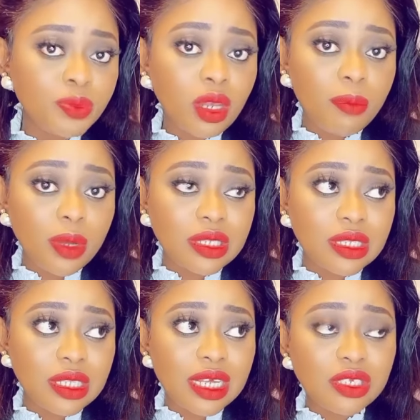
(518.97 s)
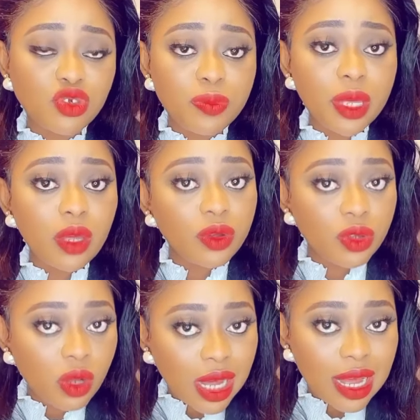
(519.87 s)
But this should be on
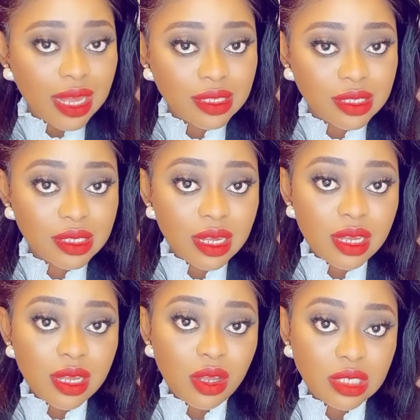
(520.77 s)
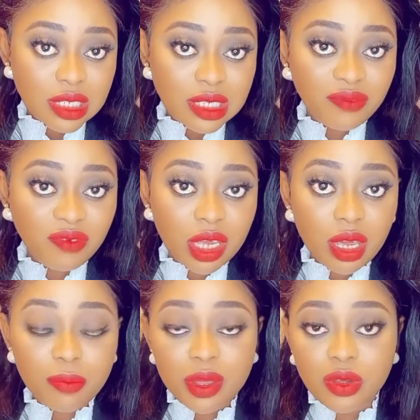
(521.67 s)
your CAS
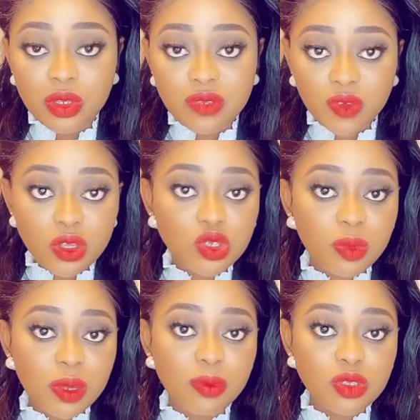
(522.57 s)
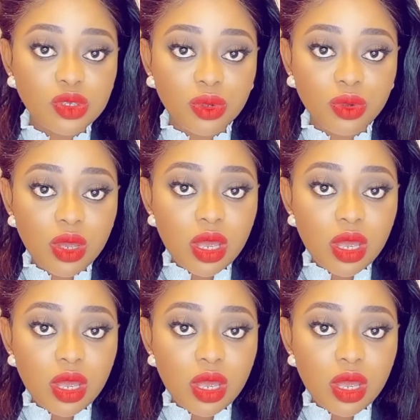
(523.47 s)
certificate, because for you to be able to